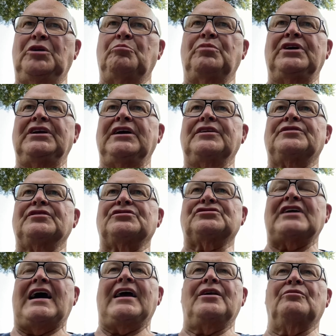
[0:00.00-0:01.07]
Beneath the
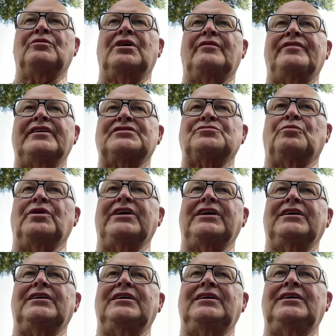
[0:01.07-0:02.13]
shadow of his
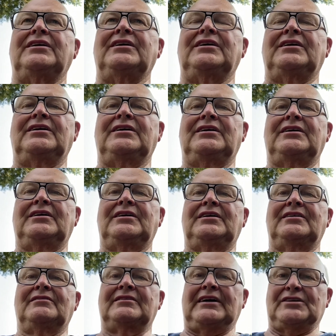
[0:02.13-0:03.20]
wing,
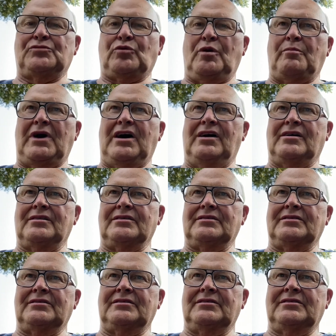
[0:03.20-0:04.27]
that's where my heart
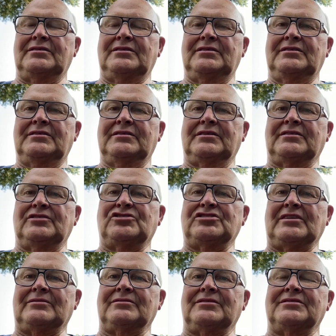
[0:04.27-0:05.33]
can
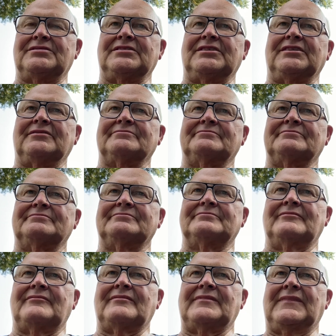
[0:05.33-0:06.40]
shout and sing.
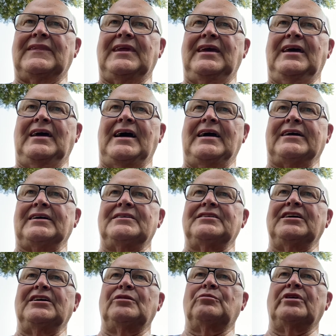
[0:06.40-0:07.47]
I can
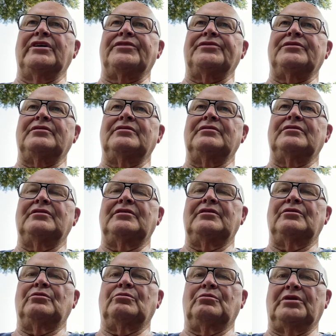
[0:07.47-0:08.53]
deal with
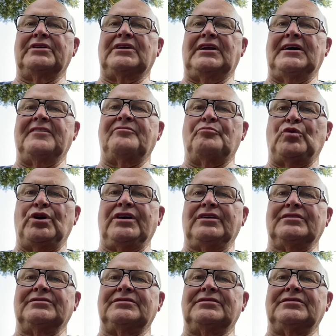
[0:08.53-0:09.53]
what life brings